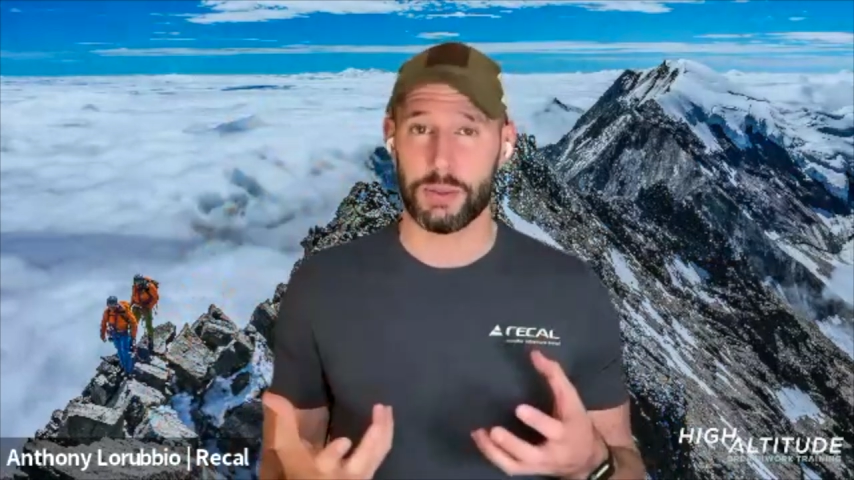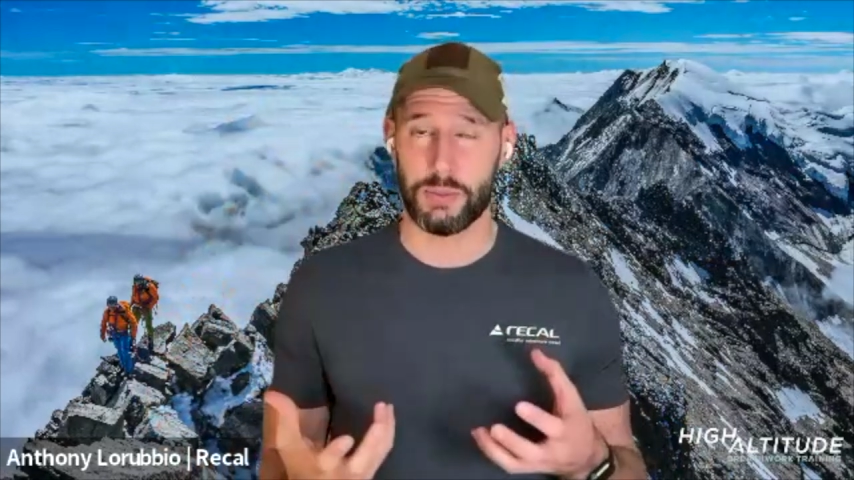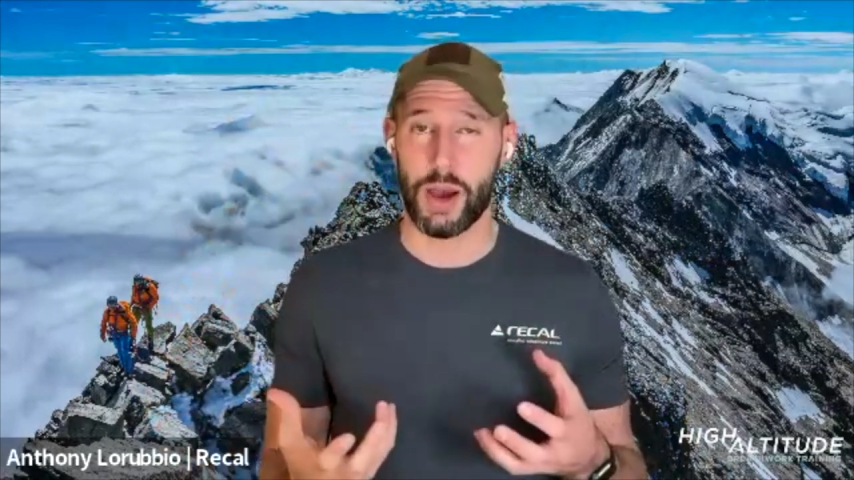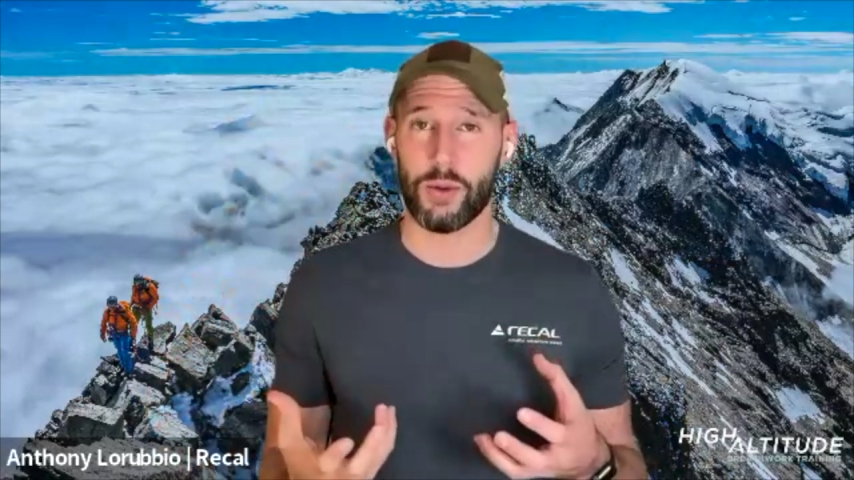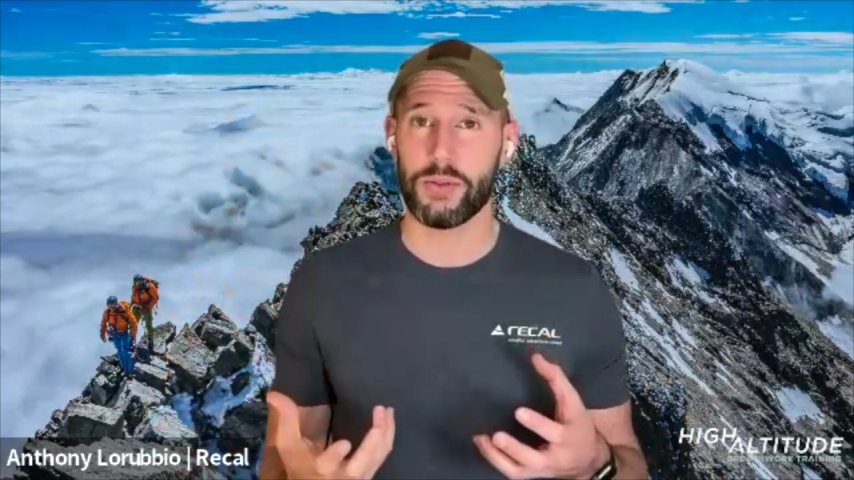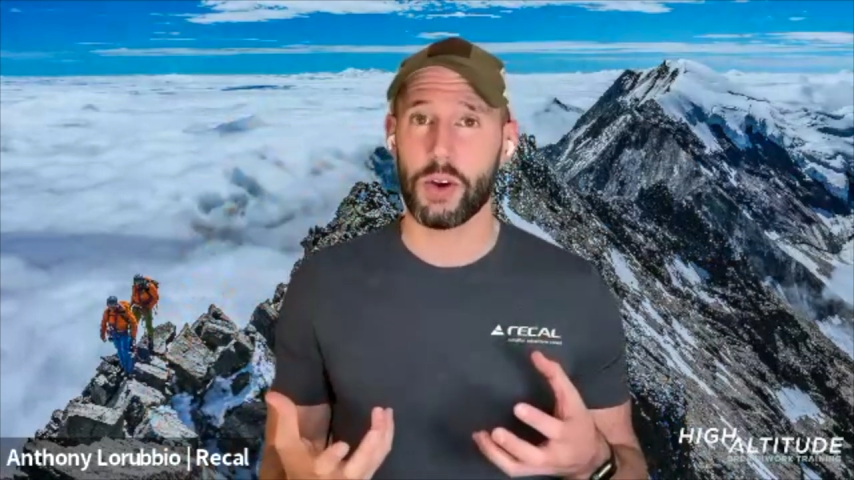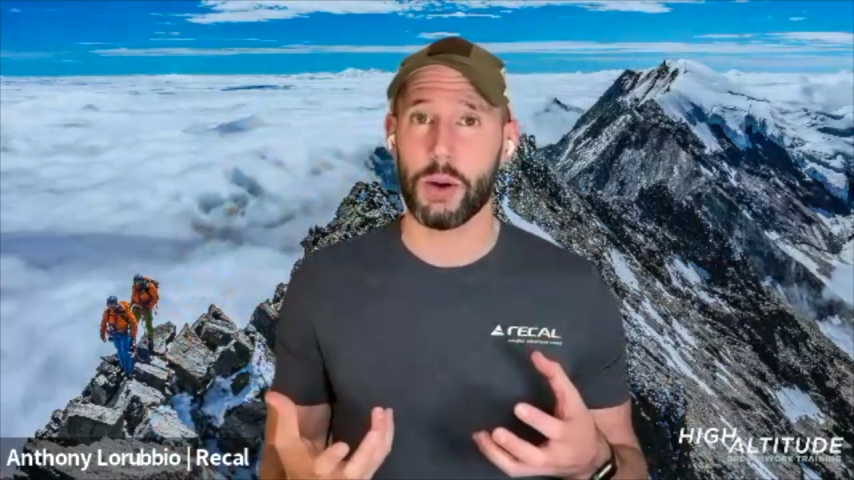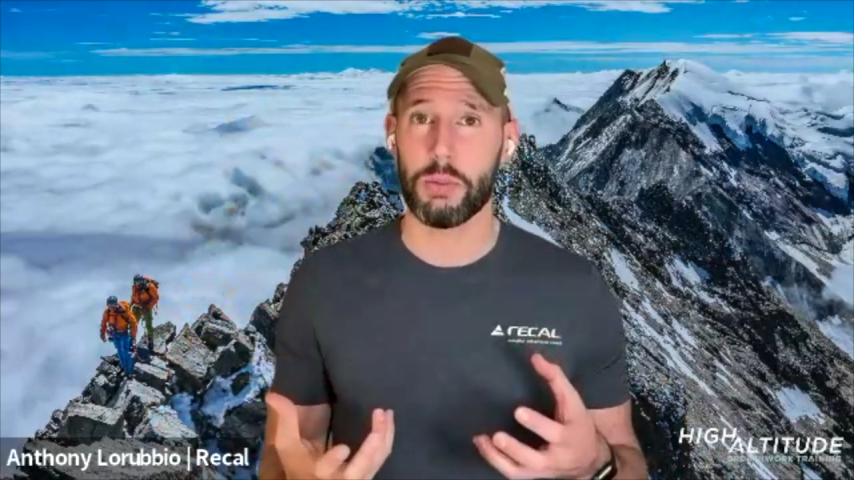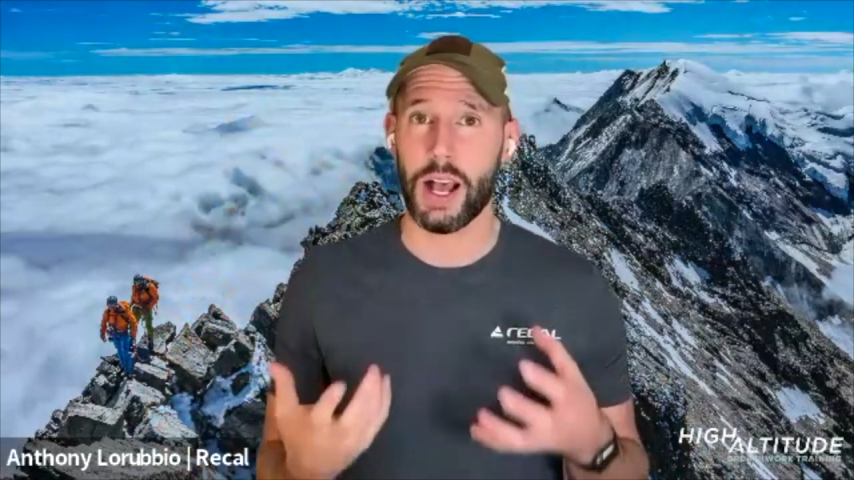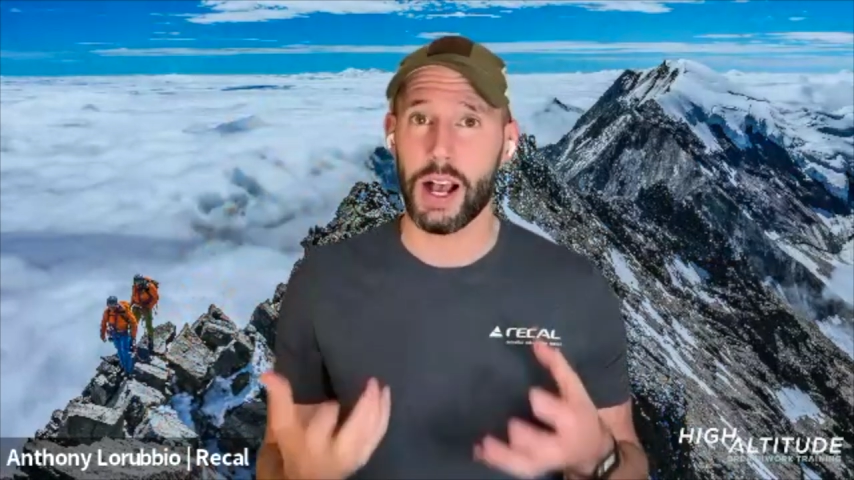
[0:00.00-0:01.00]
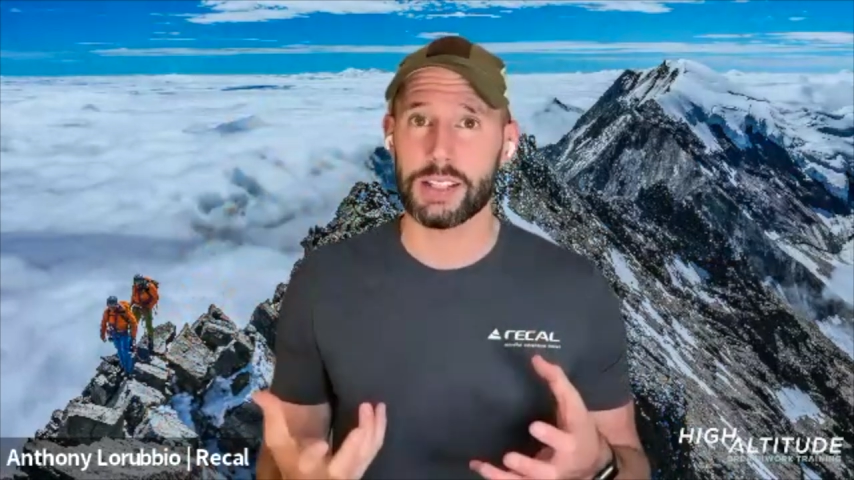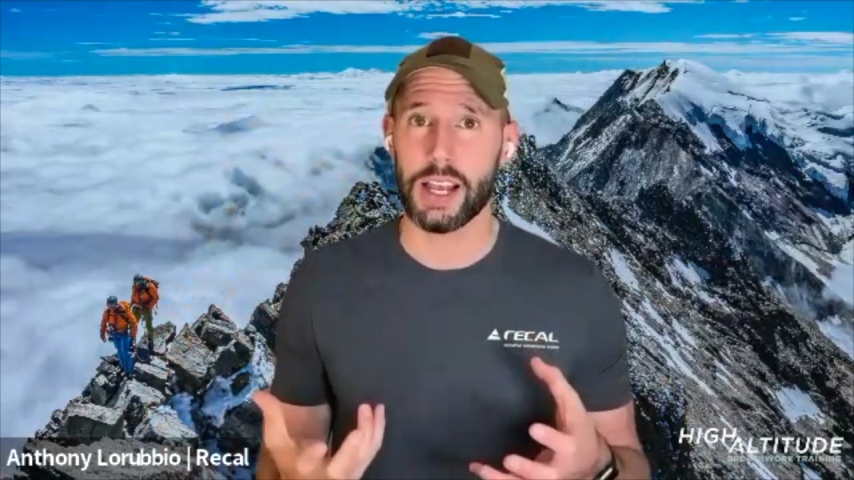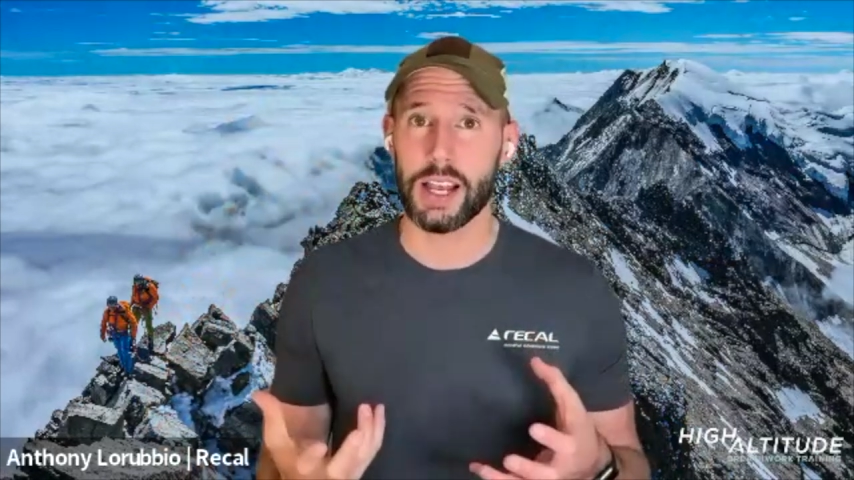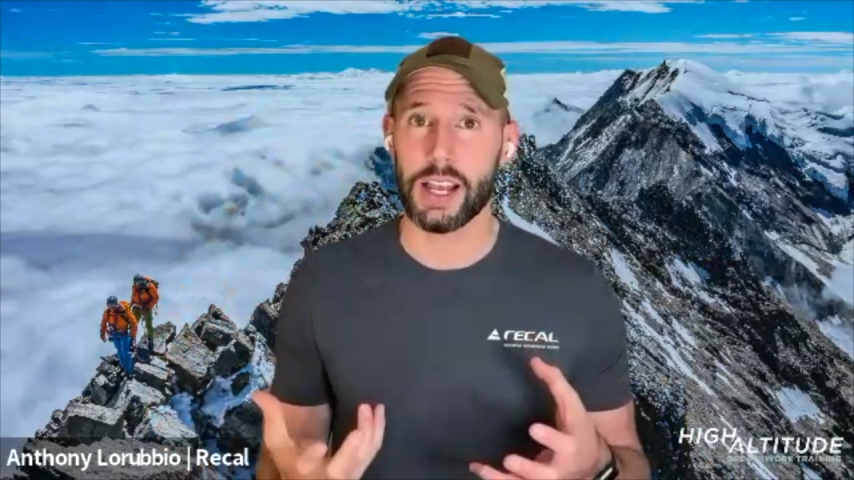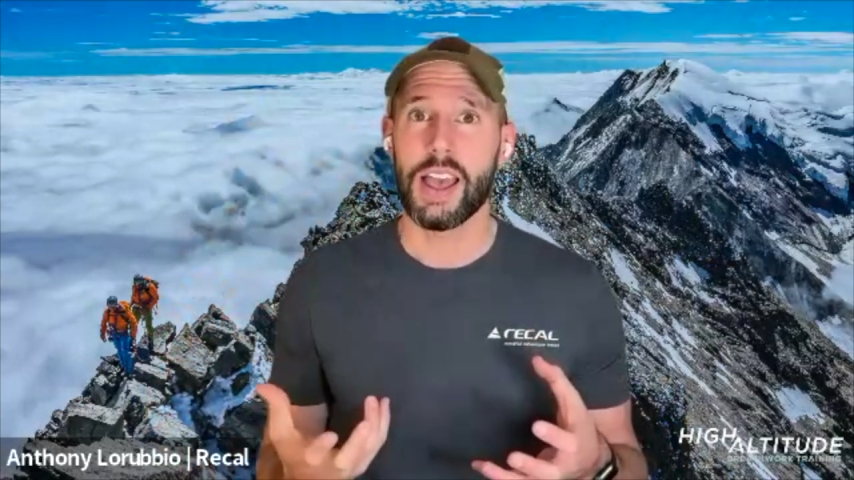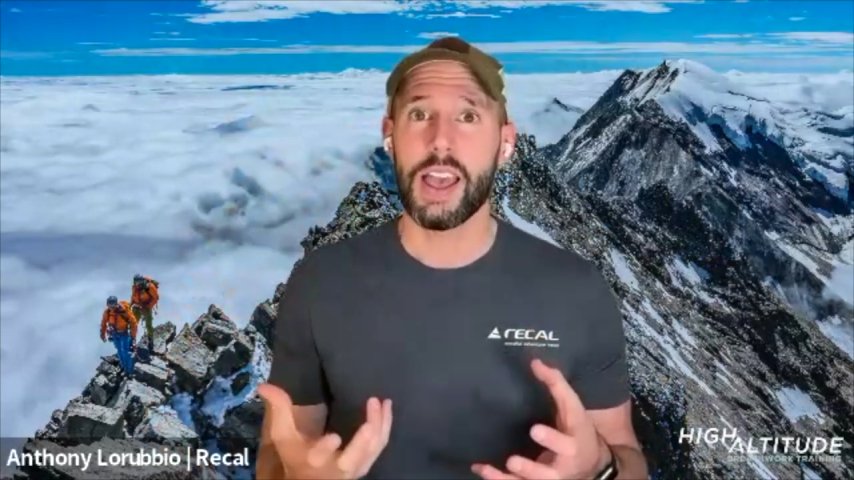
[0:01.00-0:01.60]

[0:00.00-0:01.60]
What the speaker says: the power of carbon dioxide